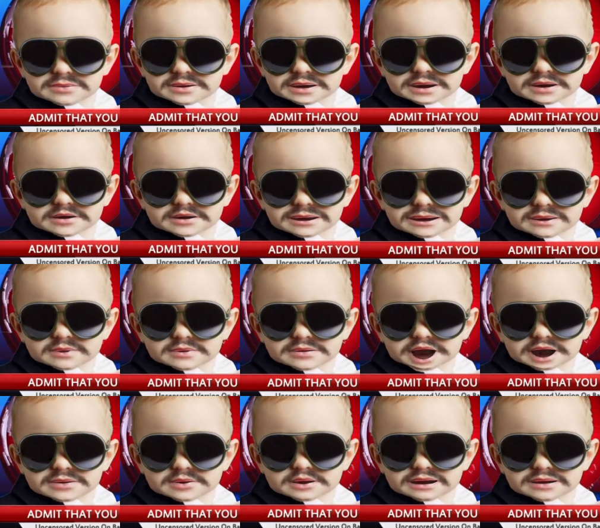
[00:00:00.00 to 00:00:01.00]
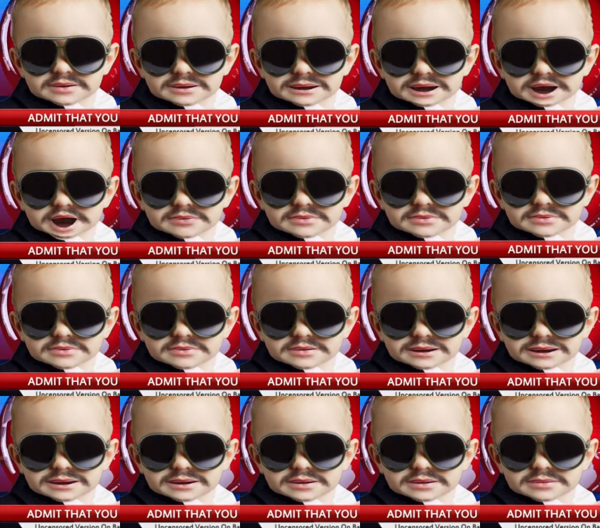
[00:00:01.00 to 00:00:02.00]
there's not one star on
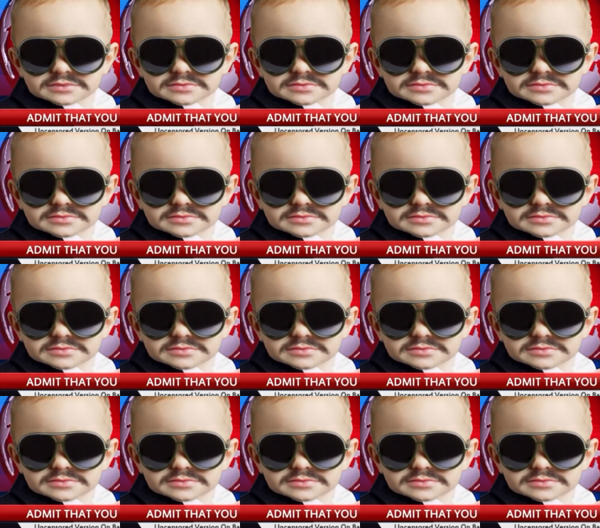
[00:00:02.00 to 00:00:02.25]
there.